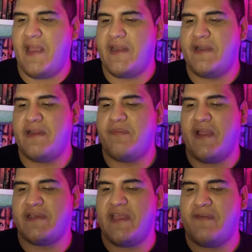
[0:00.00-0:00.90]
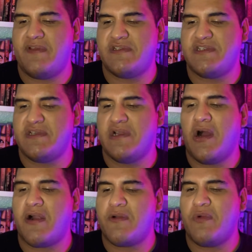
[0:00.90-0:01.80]
edited by David G.
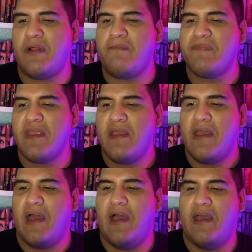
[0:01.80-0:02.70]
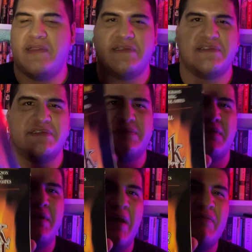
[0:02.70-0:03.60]
Hartwell.
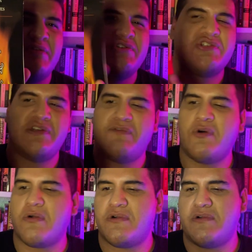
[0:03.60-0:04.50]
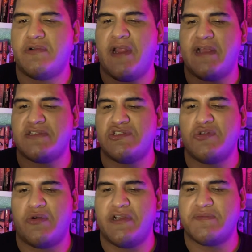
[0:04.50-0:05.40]
The evolution of horror has
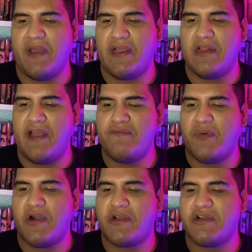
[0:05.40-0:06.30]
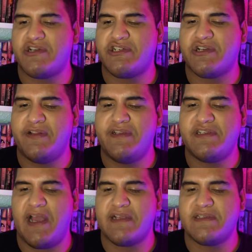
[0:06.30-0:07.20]
stories by Clive Barker, Shirley
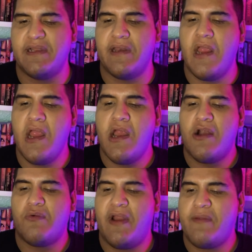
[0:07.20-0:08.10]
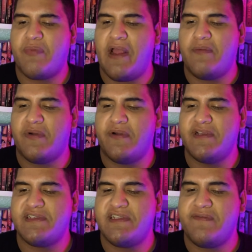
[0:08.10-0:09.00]
Jackson, Ray
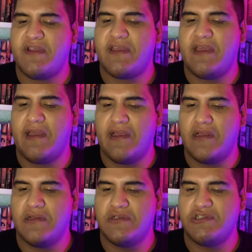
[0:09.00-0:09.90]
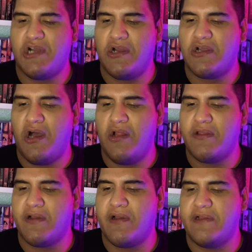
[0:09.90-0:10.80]
Bradbury, Stephen King, John
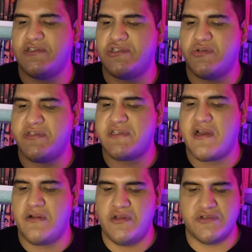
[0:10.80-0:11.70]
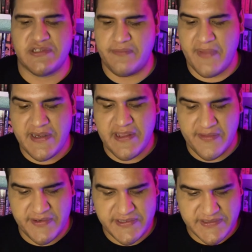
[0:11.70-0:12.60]
Collier, and Joyce Carol Oates, and many
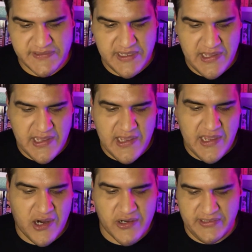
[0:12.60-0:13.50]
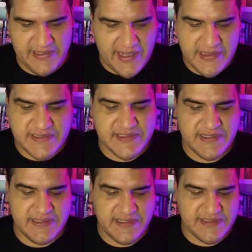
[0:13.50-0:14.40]
others. Harlan
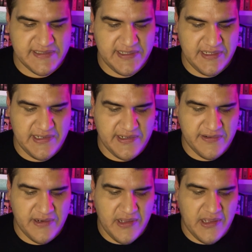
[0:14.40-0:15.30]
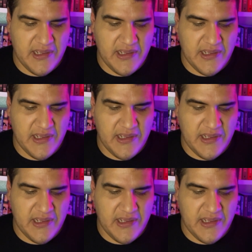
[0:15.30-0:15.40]
Ellison is in here.